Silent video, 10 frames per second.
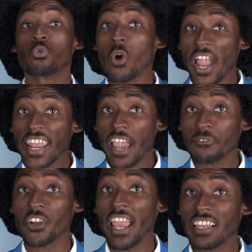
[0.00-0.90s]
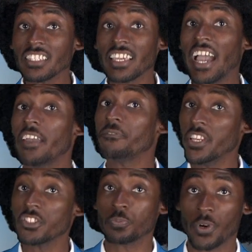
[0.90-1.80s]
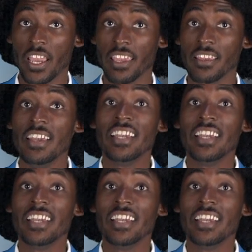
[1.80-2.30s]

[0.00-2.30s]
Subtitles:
Right after Hezekiah finished praying,